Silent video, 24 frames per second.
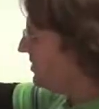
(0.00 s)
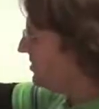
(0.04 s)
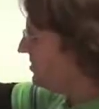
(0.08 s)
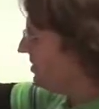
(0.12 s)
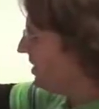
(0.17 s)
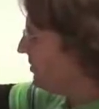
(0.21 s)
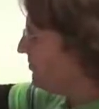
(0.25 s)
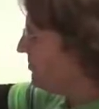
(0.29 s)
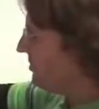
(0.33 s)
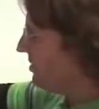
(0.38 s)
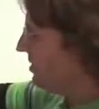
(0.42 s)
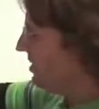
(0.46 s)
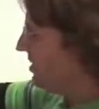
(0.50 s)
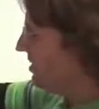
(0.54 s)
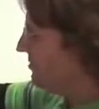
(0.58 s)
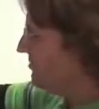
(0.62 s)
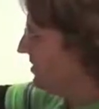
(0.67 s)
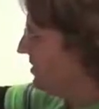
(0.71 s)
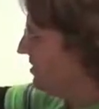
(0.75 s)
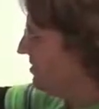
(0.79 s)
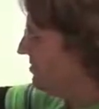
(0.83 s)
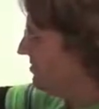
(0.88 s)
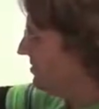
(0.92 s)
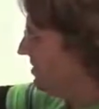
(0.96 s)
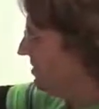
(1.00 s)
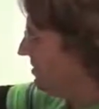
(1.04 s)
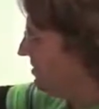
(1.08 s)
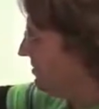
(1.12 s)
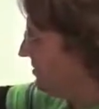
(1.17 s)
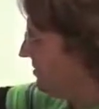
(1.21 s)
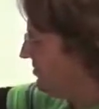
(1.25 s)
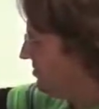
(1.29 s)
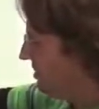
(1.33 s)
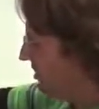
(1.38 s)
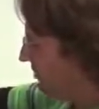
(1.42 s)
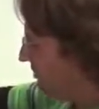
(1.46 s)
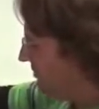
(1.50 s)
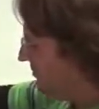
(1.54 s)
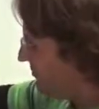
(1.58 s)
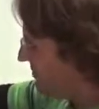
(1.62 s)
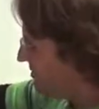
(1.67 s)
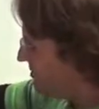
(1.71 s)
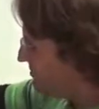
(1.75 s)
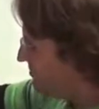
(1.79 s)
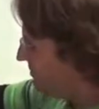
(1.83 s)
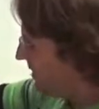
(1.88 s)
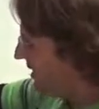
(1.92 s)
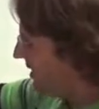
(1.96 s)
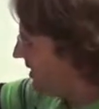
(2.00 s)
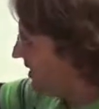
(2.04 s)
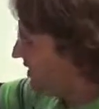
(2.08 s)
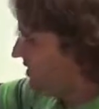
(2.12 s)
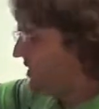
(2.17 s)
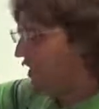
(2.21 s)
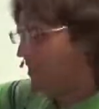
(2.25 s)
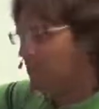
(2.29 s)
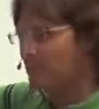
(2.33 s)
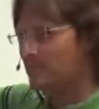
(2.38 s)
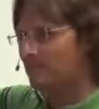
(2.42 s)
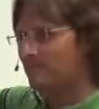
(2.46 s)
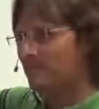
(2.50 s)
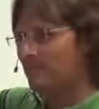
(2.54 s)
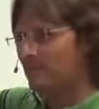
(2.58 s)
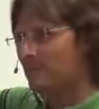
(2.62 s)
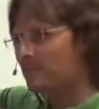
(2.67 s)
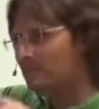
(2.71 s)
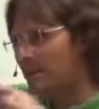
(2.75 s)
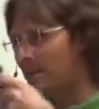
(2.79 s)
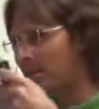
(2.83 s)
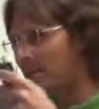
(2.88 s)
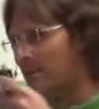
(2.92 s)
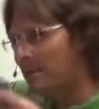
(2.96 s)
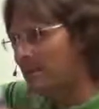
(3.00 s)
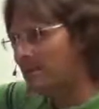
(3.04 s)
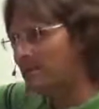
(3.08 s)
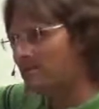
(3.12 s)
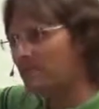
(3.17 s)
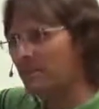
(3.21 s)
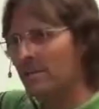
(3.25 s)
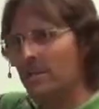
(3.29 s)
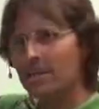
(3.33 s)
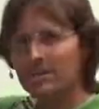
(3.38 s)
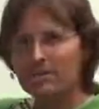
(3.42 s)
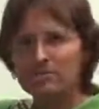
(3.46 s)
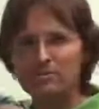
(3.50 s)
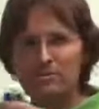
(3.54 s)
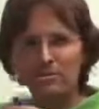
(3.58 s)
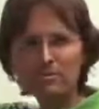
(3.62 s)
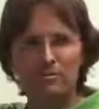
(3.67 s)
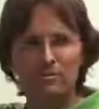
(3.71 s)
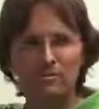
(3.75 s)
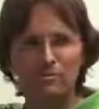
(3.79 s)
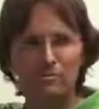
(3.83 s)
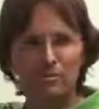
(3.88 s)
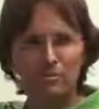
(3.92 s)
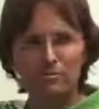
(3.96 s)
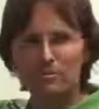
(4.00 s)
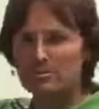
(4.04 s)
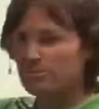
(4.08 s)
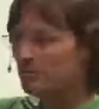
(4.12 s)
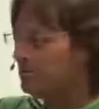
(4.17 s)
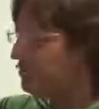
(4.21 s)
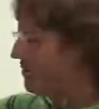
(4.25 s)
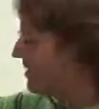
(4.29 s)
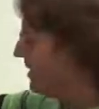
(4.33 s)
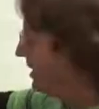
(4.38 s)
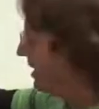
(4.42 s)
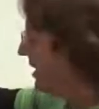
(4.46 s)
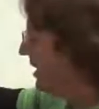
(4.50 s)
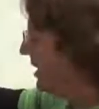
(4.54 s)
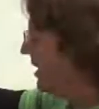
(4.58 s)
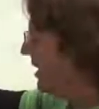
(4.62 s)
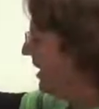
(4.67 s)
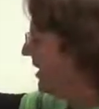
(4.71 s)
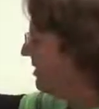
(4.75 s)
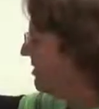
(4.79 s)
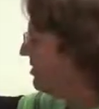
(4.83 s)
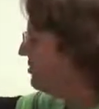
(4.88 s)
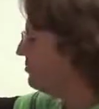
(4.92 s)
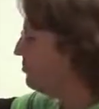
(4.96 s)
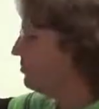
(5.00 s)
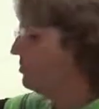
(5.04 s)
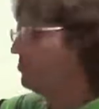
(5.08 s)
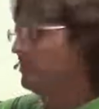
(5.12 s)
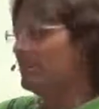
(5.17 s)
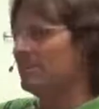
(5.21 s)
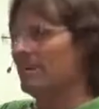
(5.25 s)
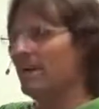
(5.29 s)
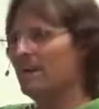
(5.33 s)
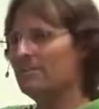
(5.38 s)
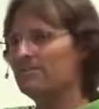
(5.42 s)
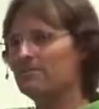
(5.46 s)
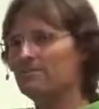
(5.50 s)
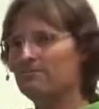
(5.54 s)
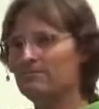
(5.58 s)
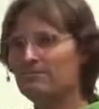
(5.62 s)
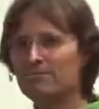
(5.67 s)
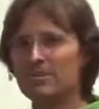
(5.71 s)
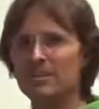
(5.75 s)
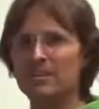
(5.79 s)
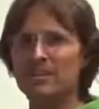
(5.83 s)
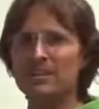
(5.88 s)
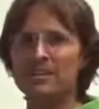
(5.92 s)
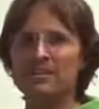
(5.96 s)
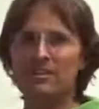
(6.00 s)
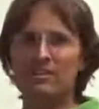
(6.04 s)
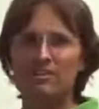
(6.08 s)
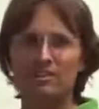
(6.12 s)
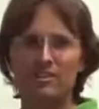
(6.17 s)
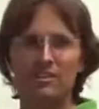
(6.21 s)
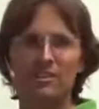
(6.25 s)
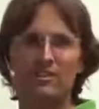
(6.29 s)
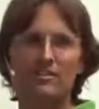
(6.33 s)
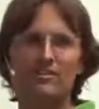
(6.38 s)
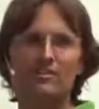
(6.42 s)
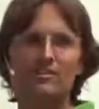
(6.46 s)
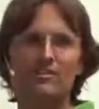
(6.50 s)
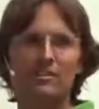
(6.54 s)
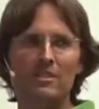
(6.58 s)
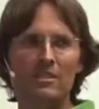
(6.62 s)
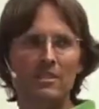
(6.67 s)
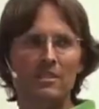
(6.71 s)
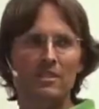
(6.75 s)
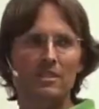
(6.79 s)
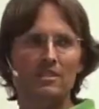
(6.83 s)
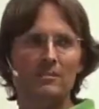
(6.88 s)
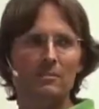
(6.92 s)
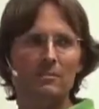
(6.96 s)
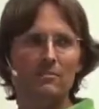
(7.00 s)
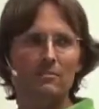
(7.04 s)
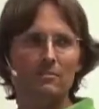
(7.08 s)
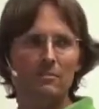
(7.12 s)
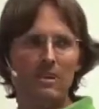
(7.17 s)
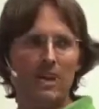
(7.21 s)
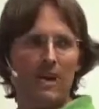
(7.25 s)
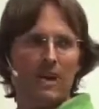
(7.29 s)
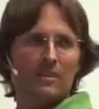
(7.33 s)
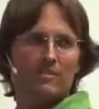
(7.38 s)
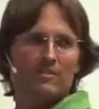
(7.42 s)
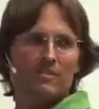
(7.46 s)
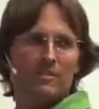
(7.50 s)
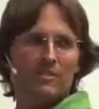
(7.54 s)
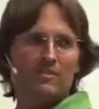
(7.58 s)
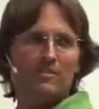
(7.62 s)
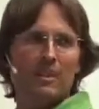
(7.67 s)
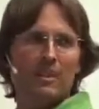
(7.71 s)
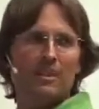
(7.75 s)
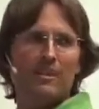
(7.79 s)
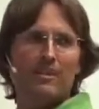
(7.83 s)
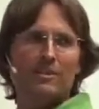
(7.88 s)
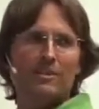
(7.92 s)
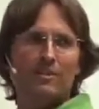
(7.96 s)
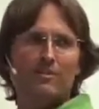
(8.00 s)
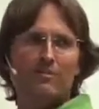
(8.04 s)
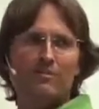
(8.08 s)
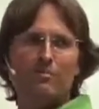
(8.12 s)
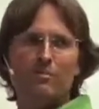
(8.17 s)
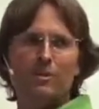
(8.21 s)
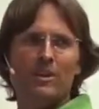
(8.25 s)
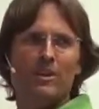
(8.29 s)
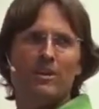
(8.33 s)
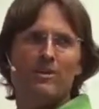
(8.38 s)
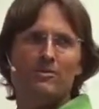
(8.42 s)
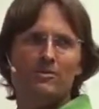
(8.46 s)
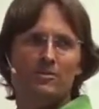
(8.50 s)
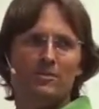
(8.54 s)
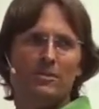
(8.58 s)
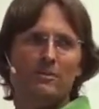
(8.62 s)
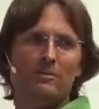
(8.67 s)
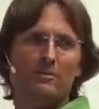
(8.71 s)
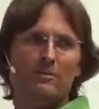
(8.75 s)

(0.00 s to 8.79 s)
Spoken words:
finish up believing is that, so if this man has a very pandering attitude towards a woman, and this woman has a feeling that she's the, as the saying goes, wears